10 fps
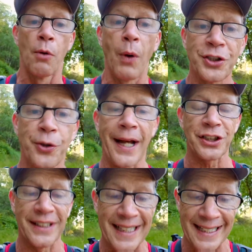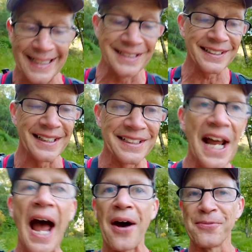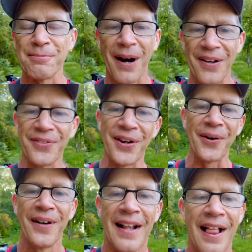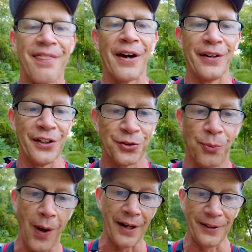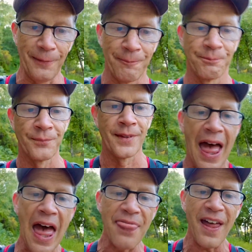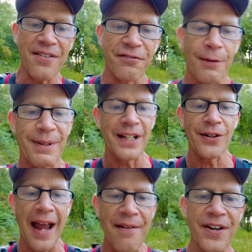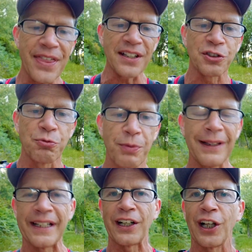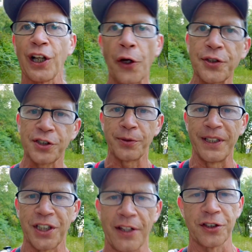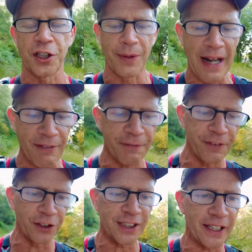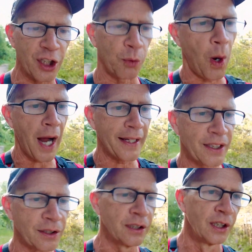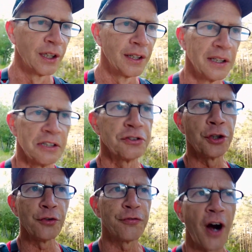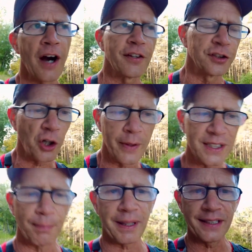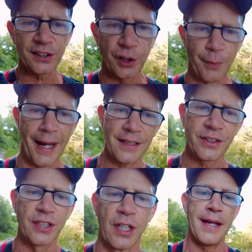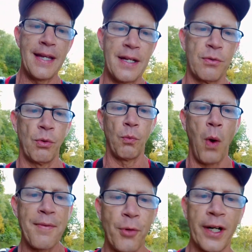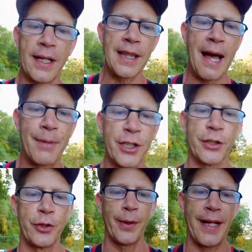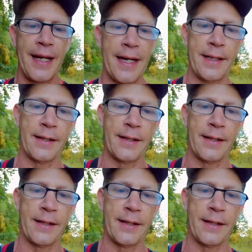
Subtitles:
Once you actually get into the town part though, there is water. And then from here, everything's really close to each other, so it never feels like you're walking too far. There's always a place to rest. In 1 more kilometer, you hit